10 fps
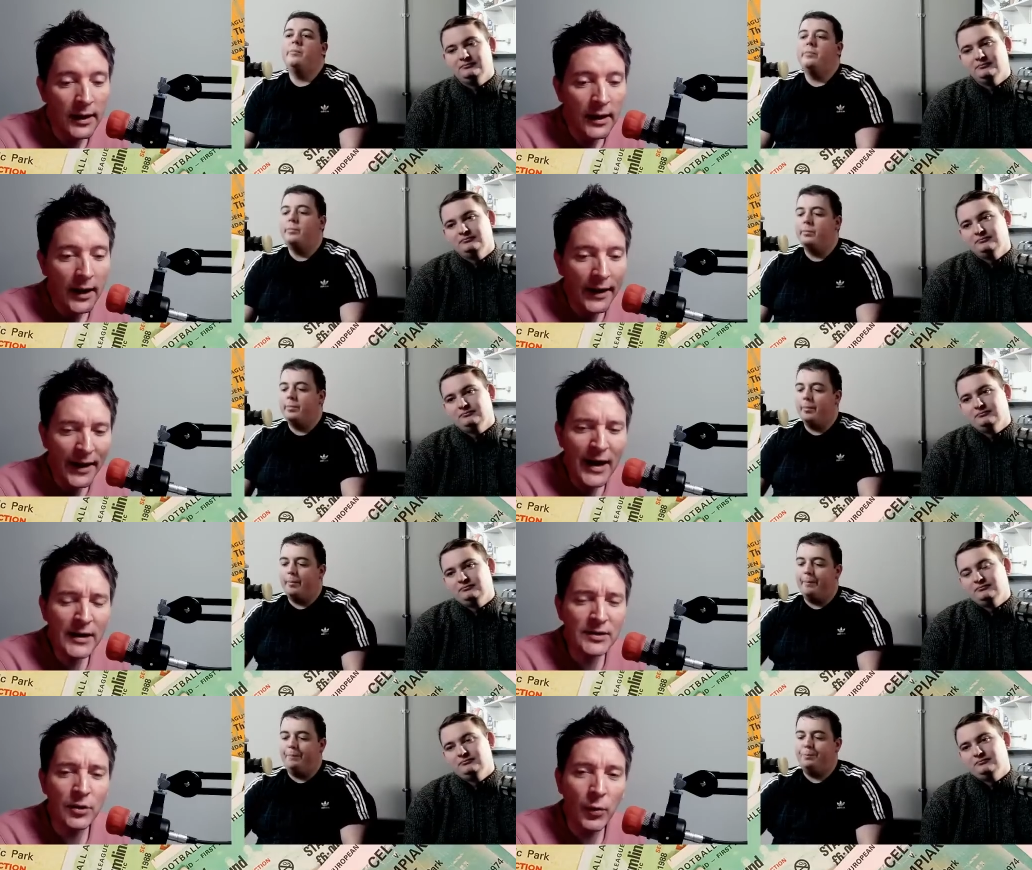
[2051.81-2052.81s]
Speaker 1: And I asked
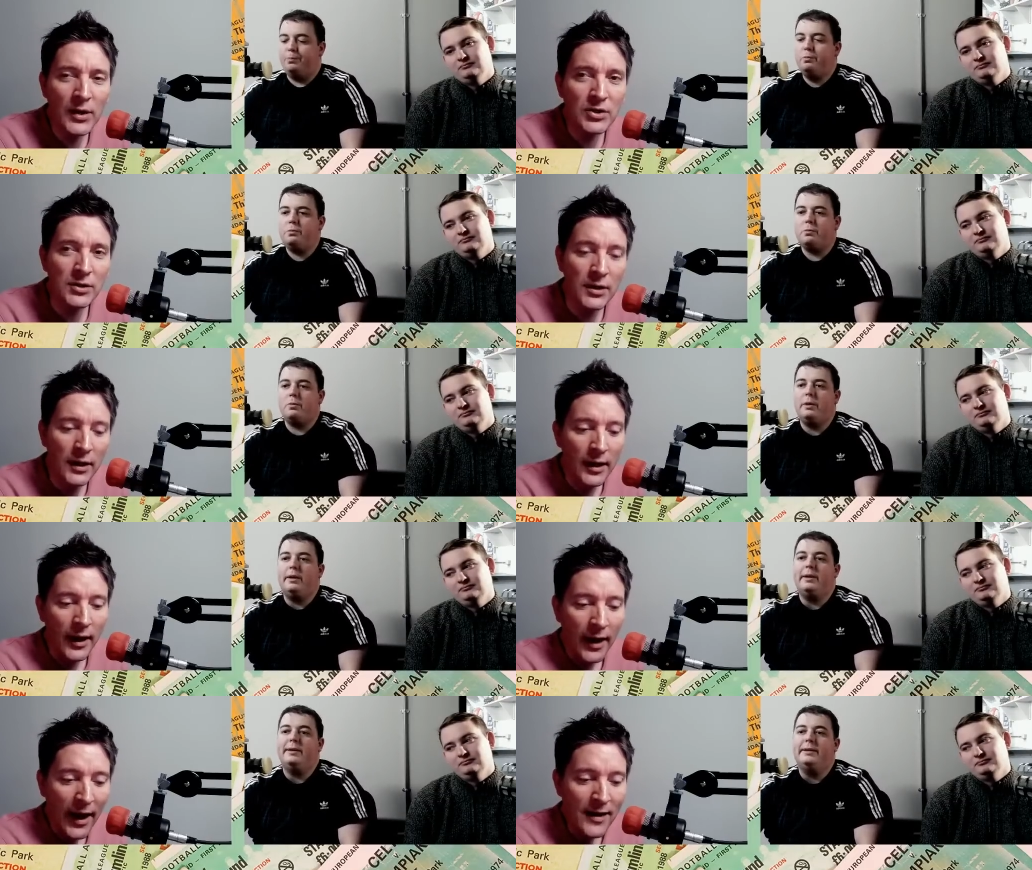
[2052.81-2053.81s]
the question
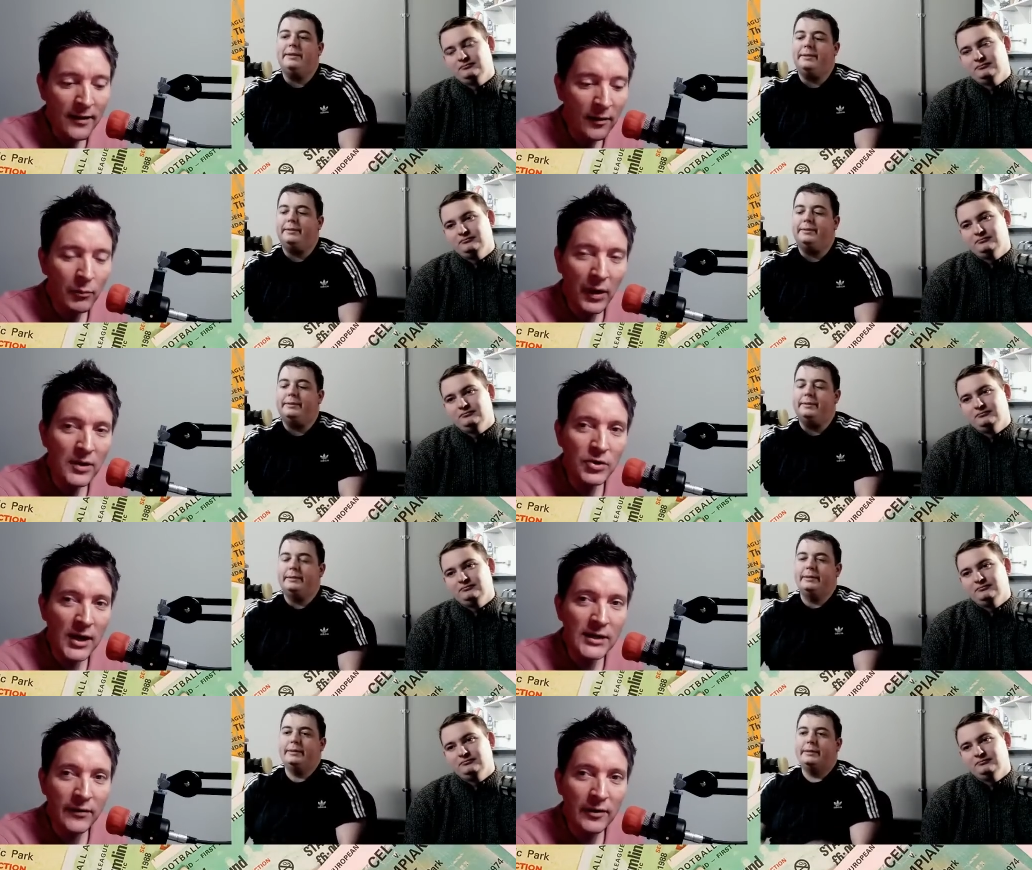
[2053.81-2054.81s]
in combined
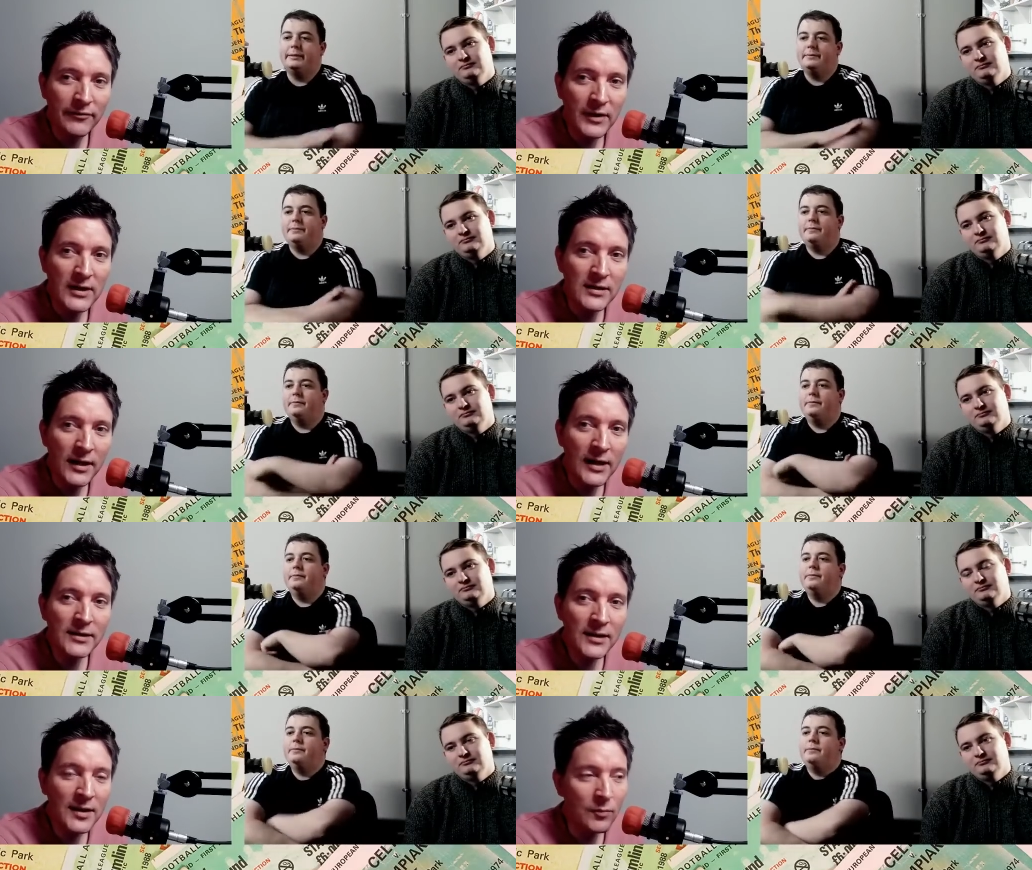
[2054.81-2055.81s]
transfer fees, is
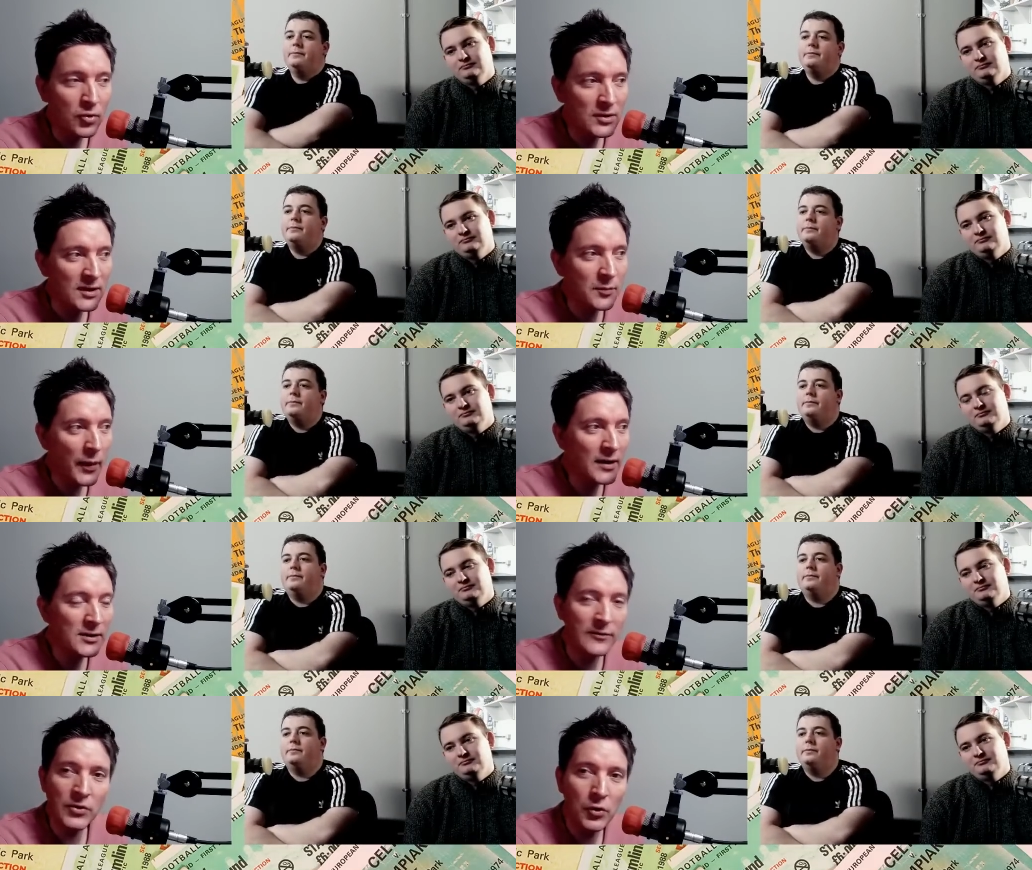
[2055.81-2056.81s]
he the most expensive
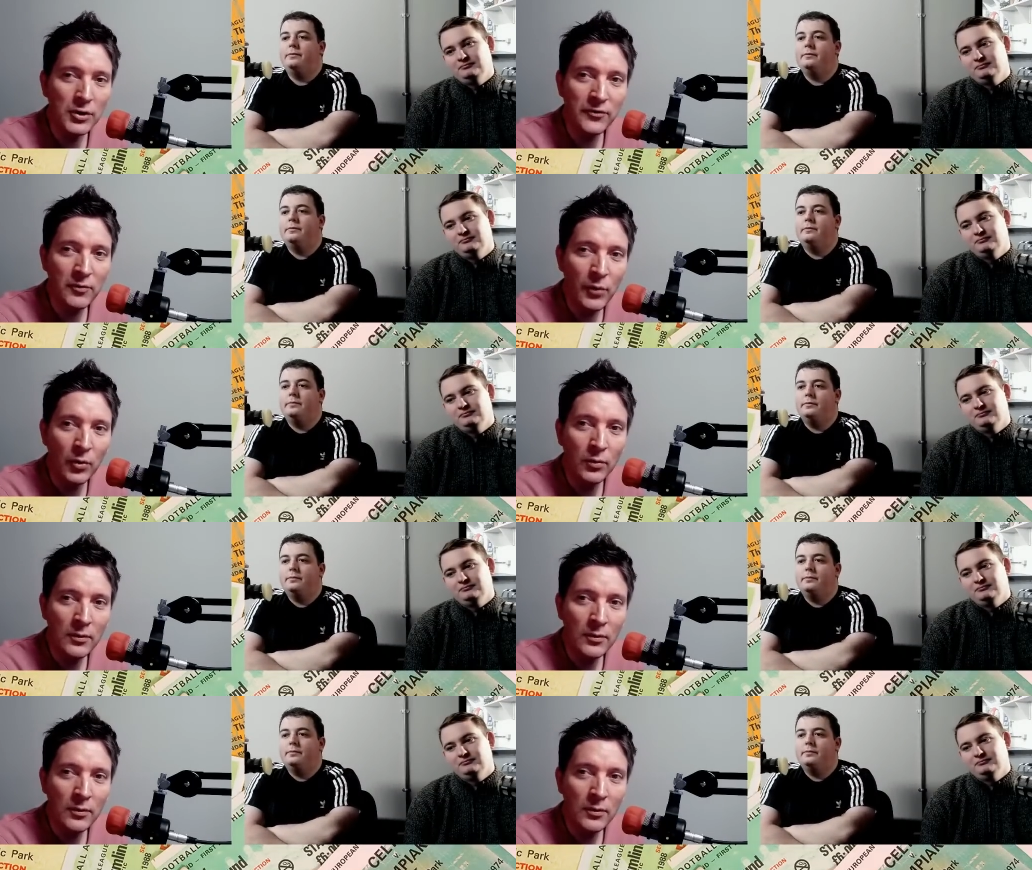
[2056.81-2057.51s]
Scottish football